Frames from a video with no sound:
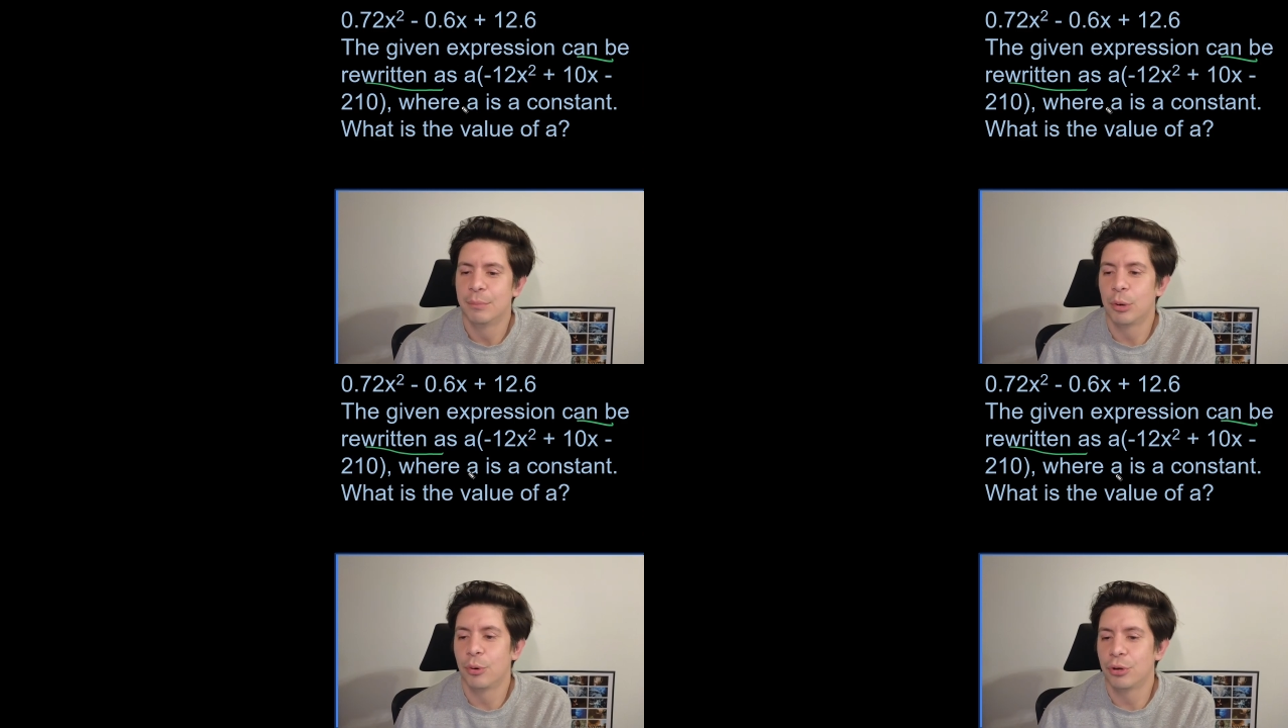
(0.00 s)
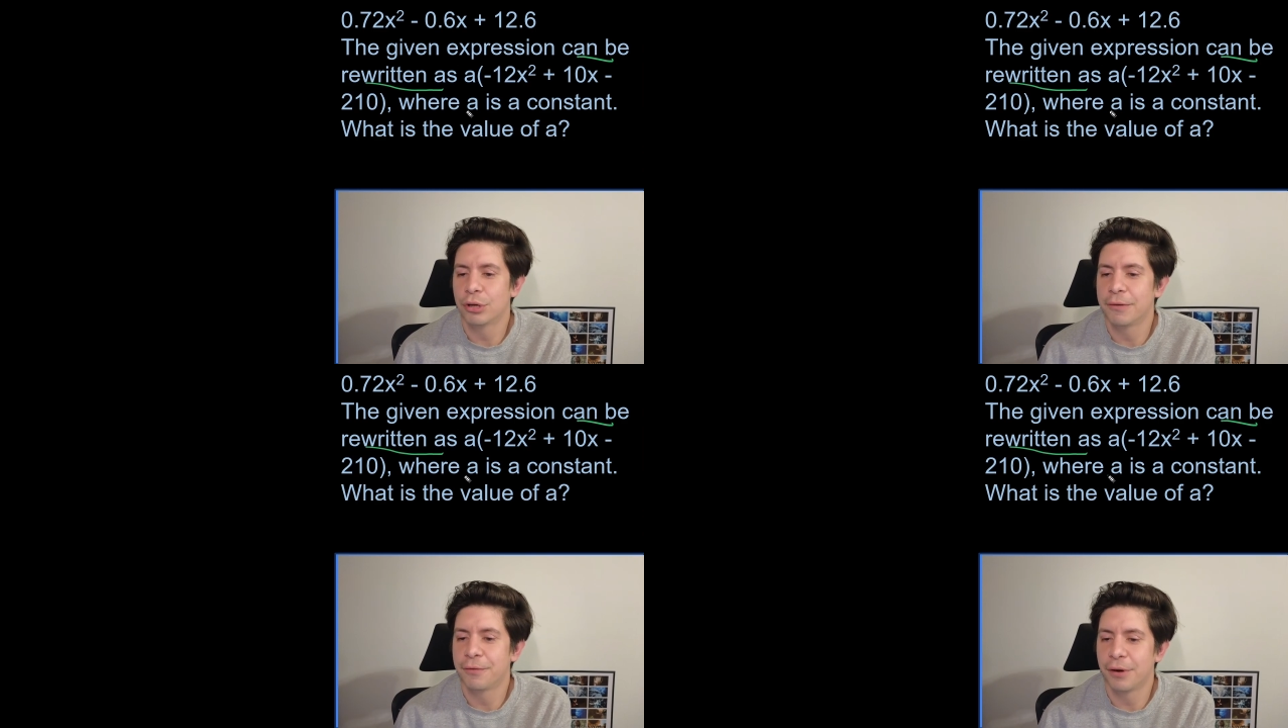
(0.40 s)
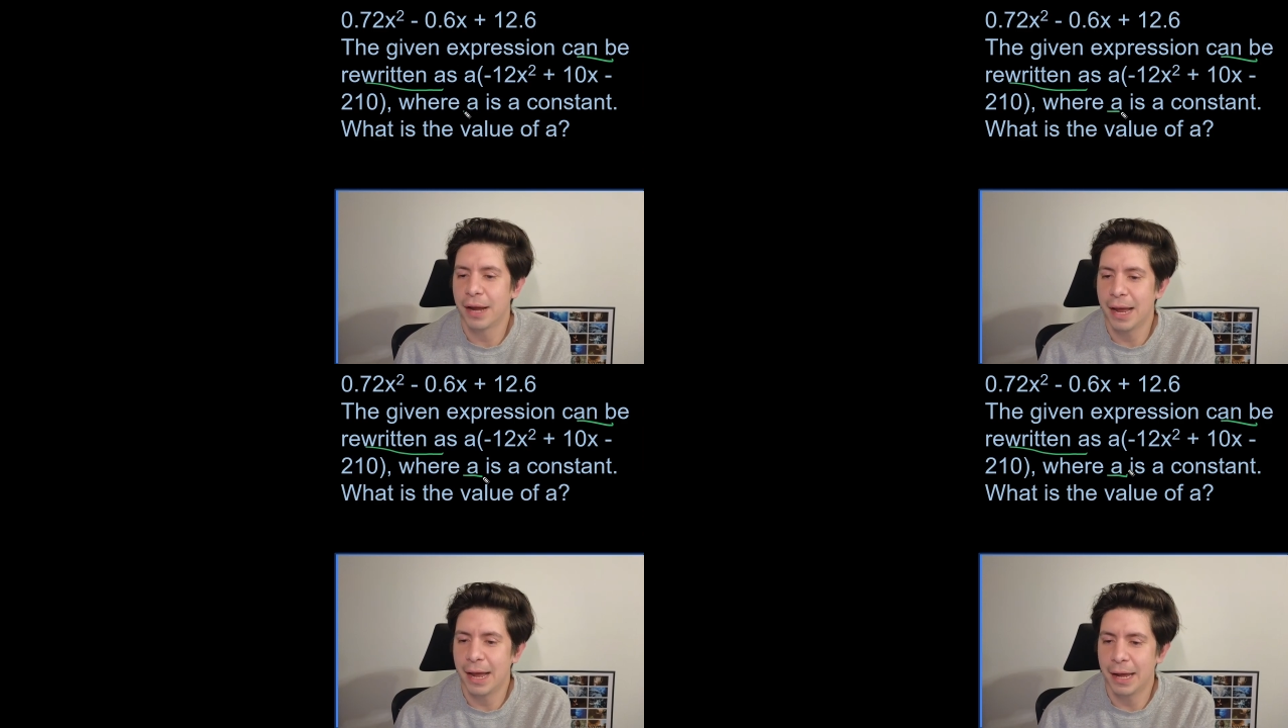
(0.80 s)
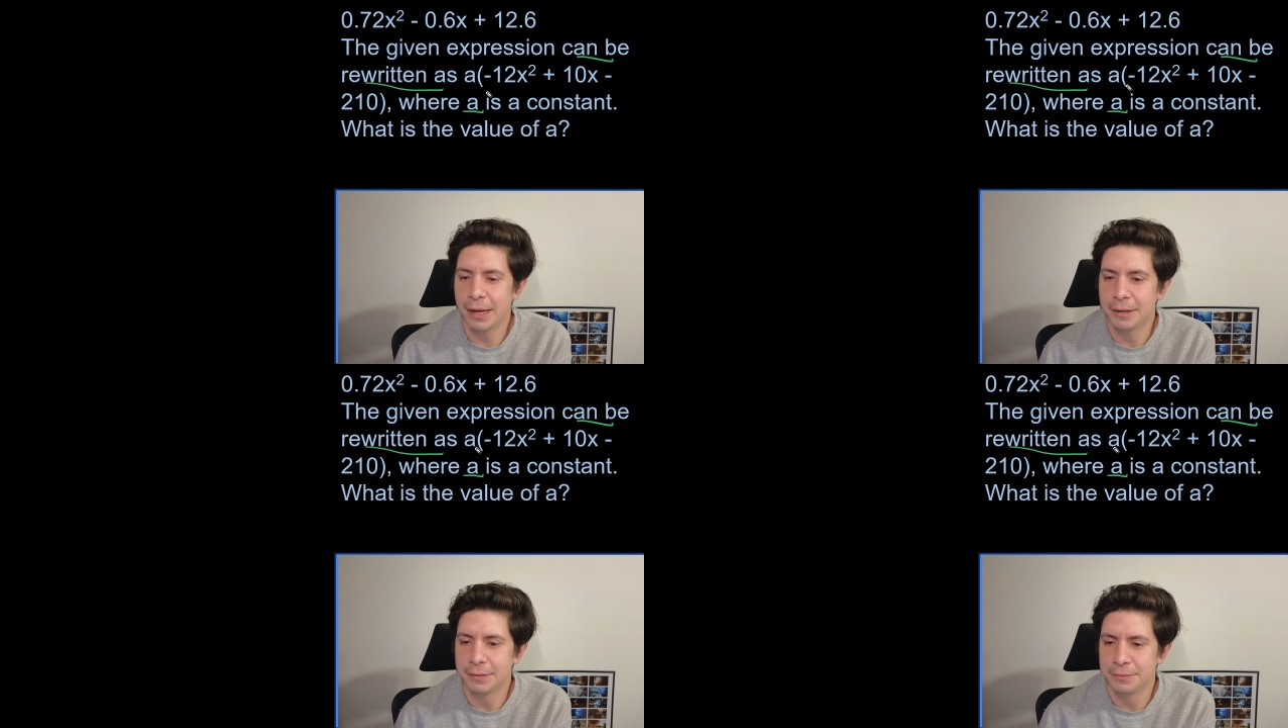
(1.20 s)
But we're looking for
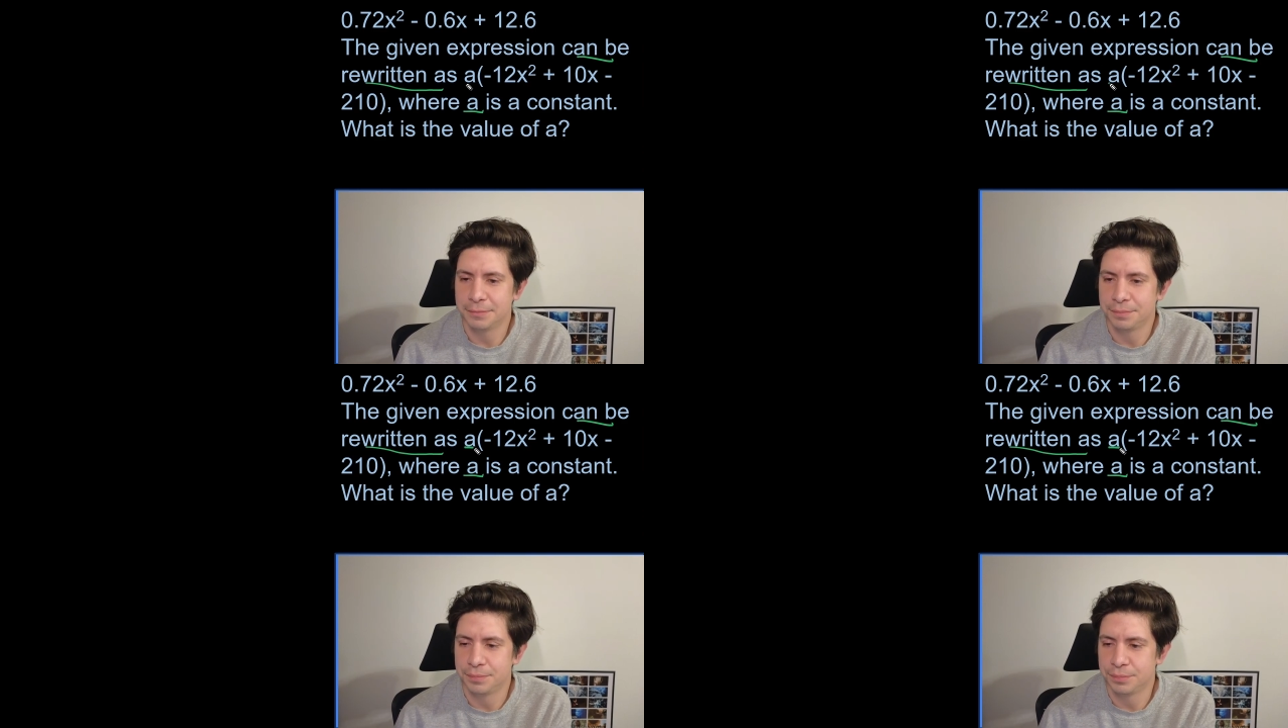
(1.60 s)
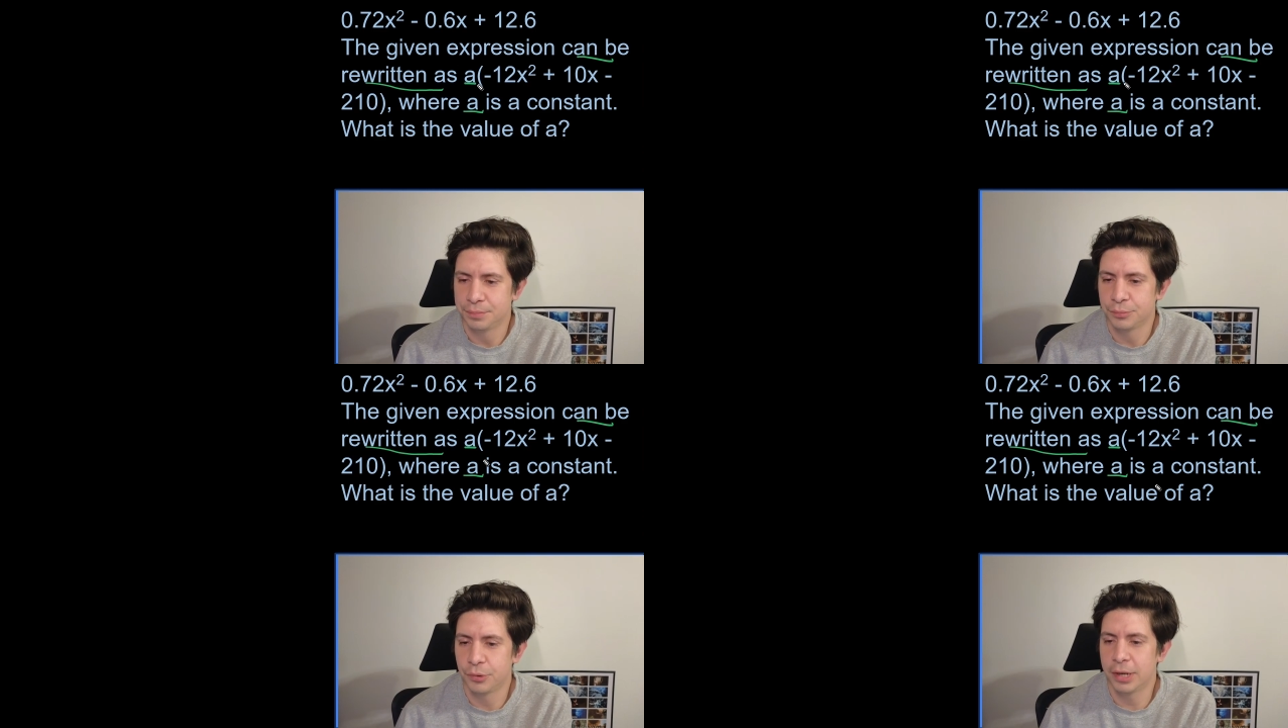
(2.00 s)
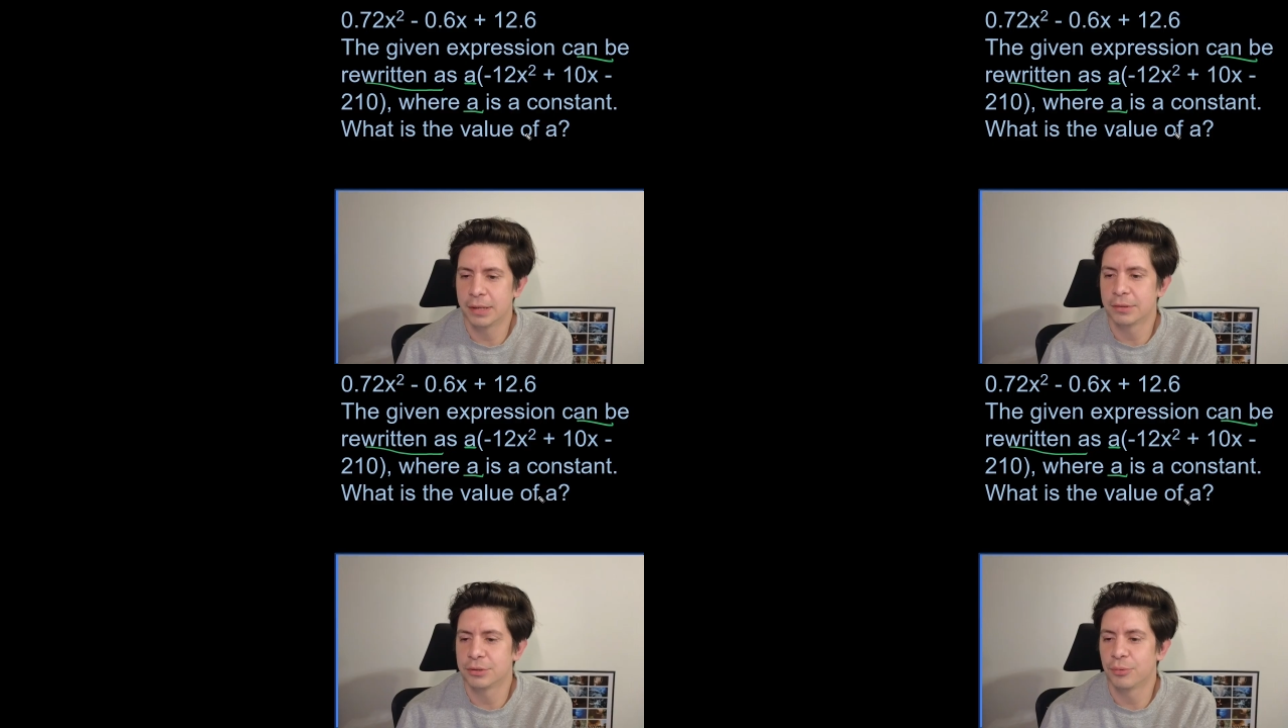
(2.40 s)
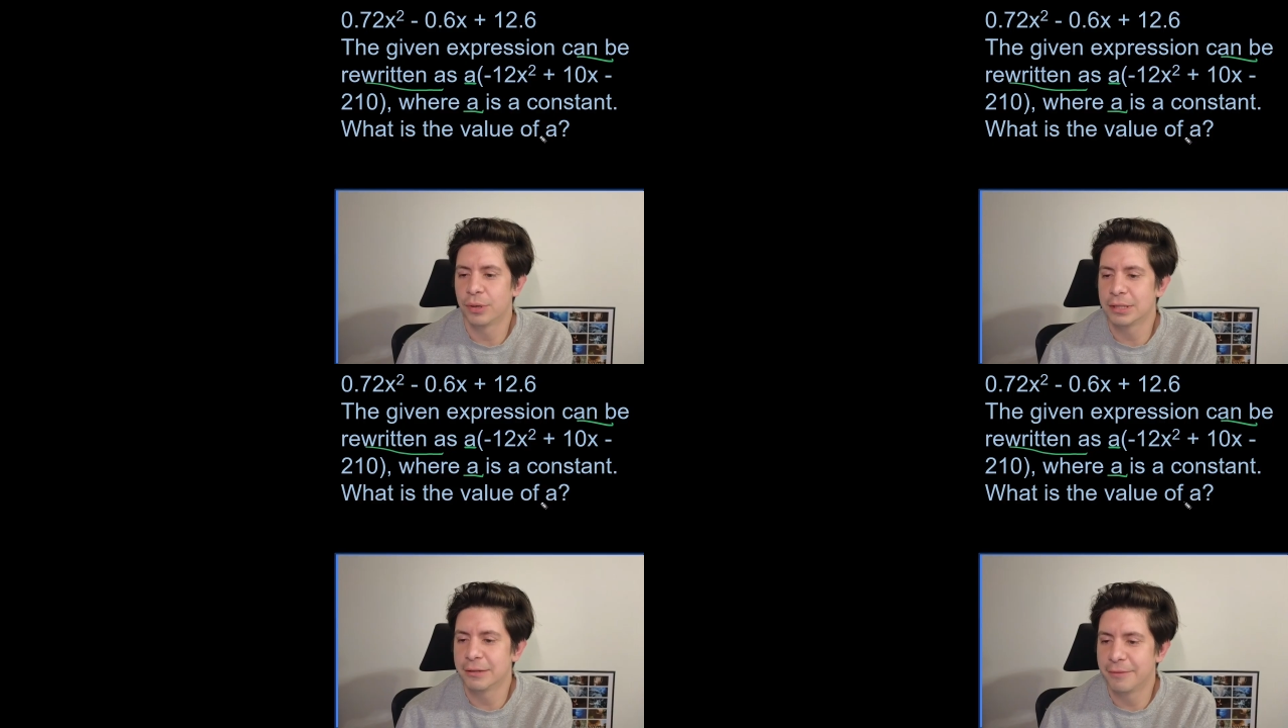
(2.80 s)
a, right? So
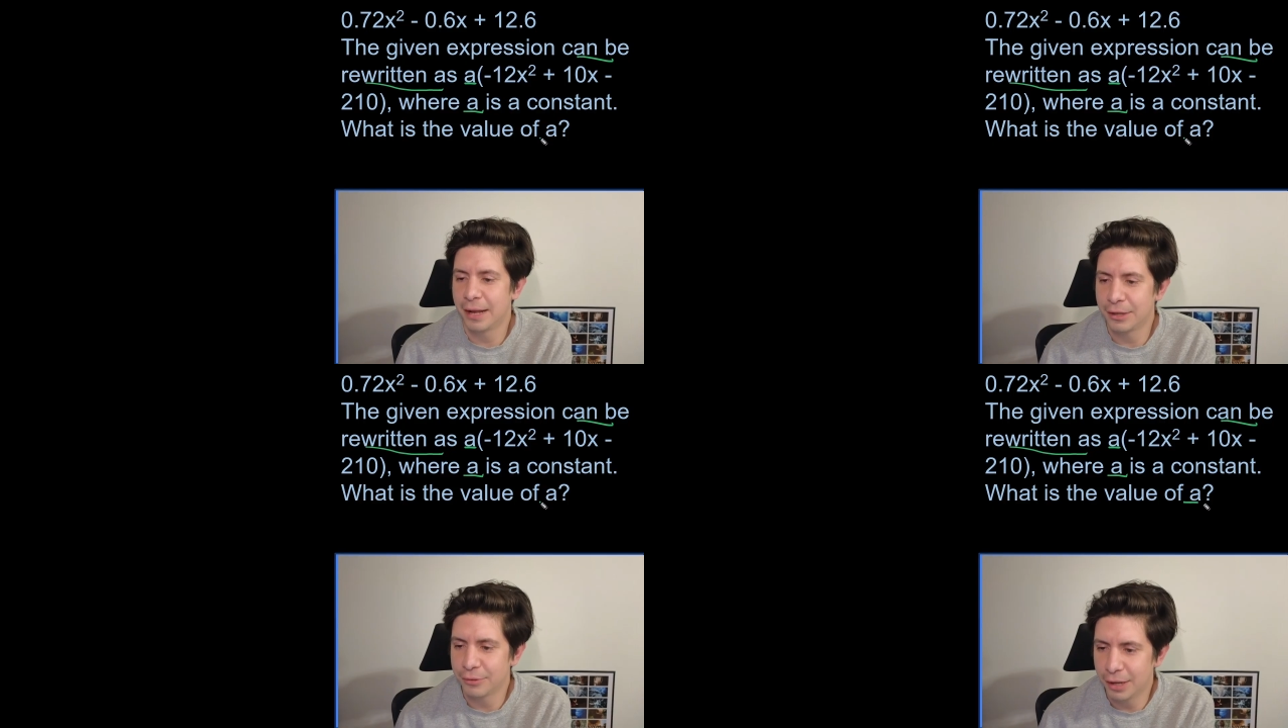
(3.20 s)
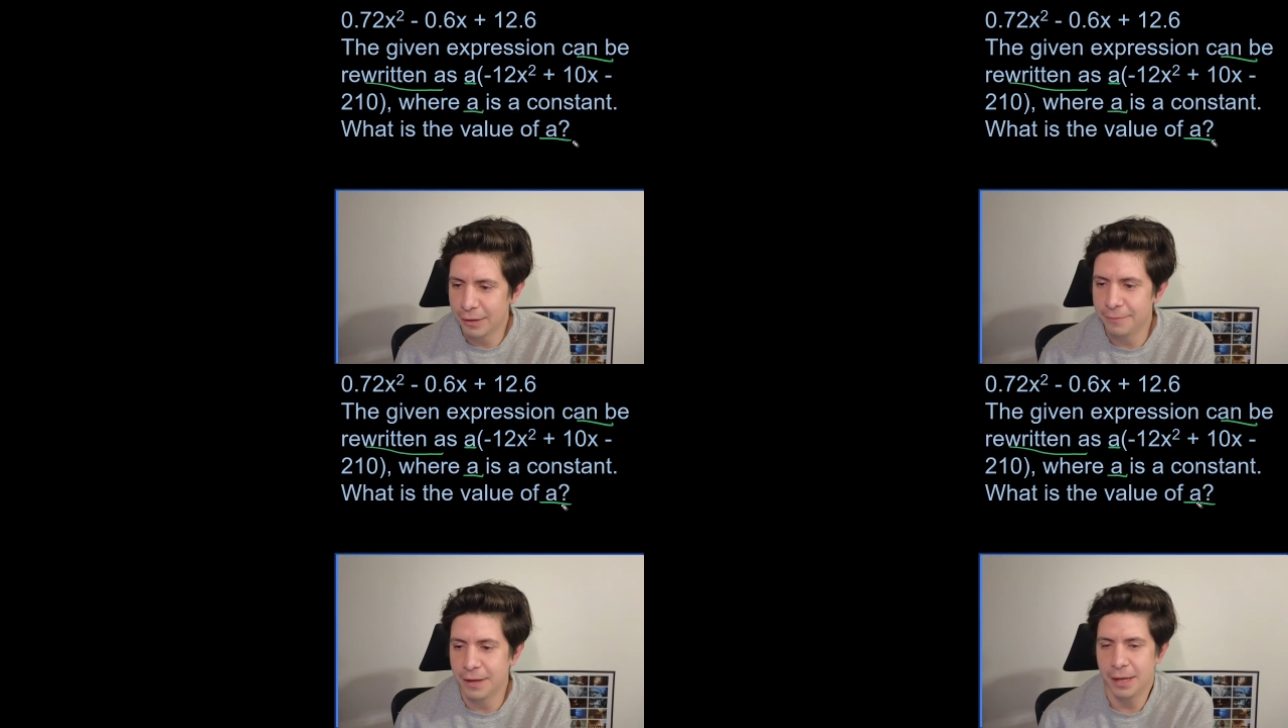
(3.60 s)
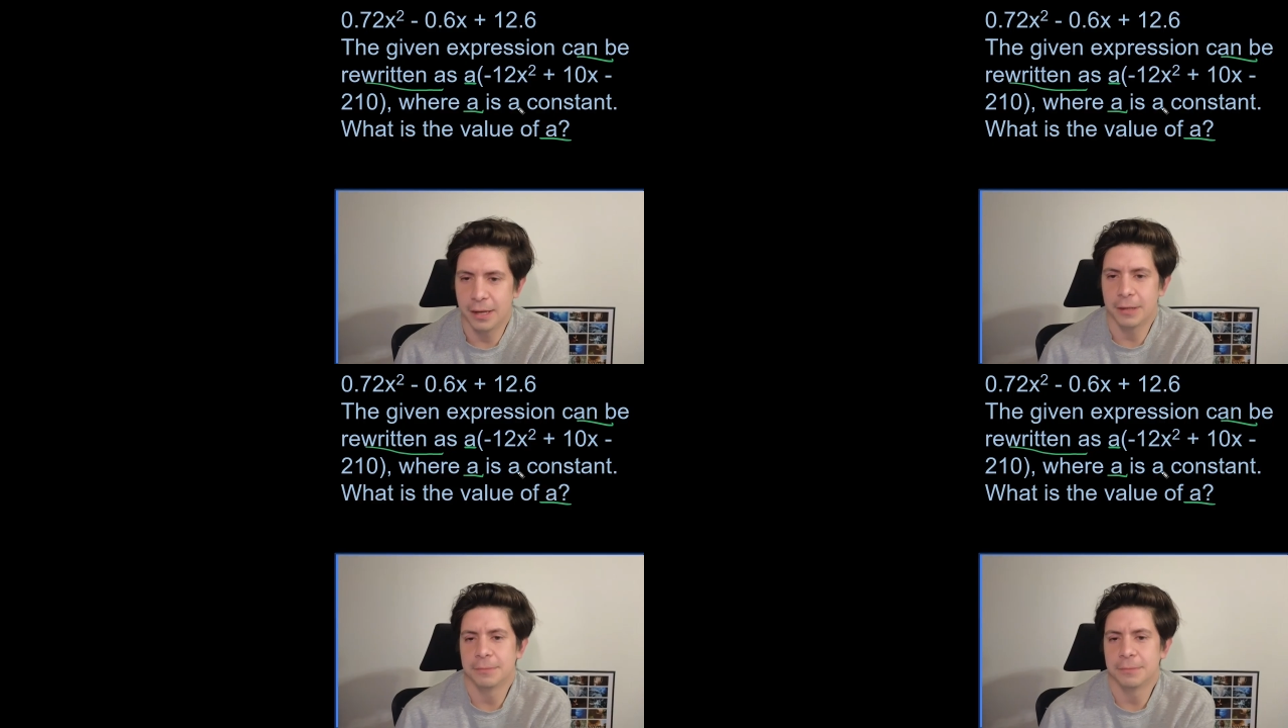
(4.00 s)
what is the value of a?